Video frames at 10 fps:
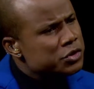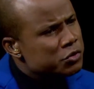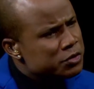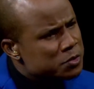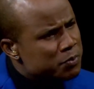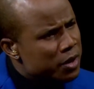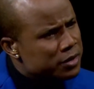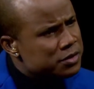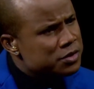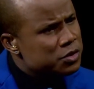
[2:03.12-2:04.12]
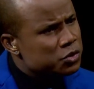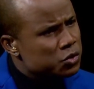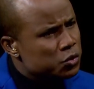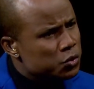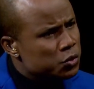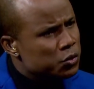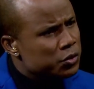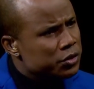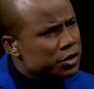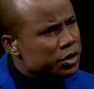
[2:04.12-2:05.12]
response to
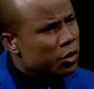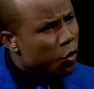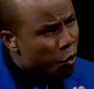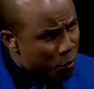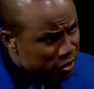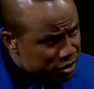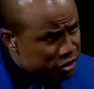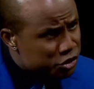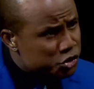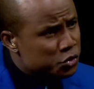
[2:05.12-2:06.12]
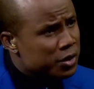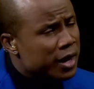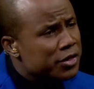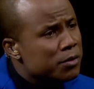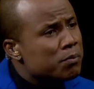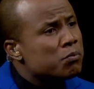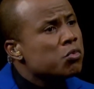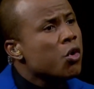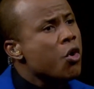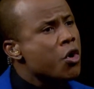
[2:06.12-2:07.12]
the Oberlin issue and the
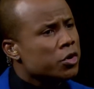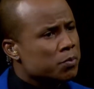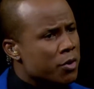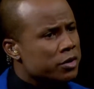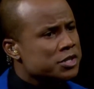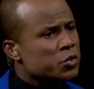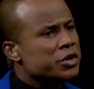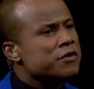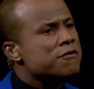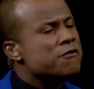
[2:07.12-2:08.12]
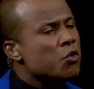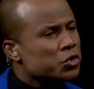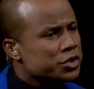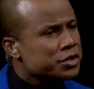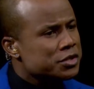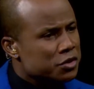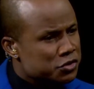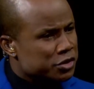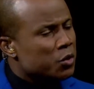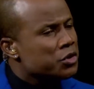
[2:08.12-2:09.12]
broader policy where devotion is
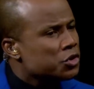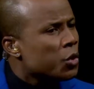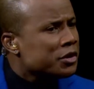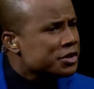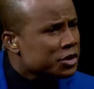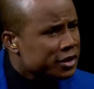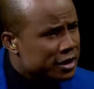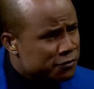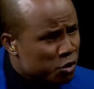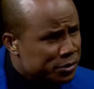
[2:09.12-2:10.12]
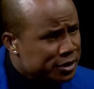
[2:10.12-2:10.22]
concerned. I wanted to articulate that for me.